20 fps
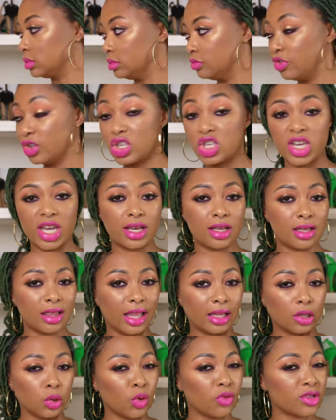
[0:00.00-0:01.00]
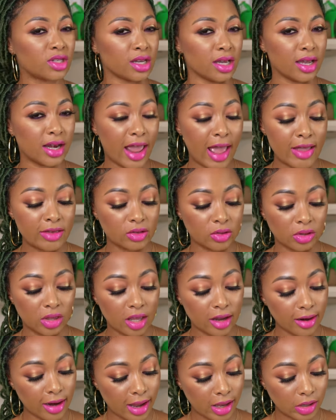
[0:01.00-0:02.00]
but Shadon, like Louis Vuitton has on
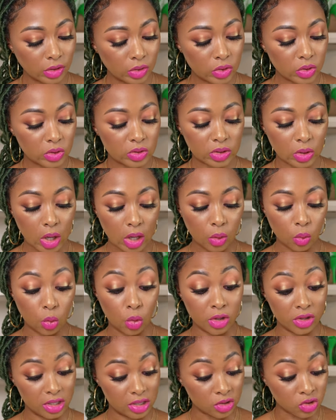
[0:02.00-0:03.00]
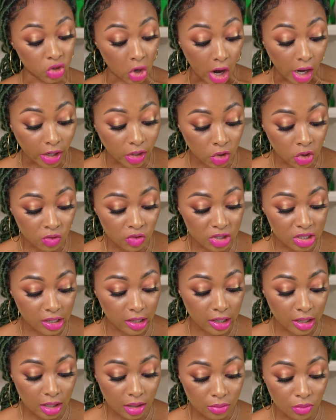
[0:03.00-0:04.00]
their handles, will this darken over
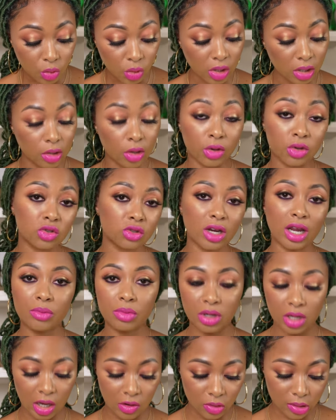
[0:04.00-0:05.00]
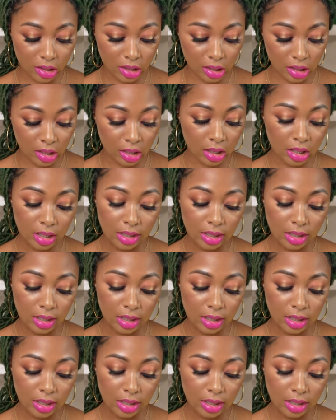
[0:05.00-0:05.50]
time with the long strap and everything?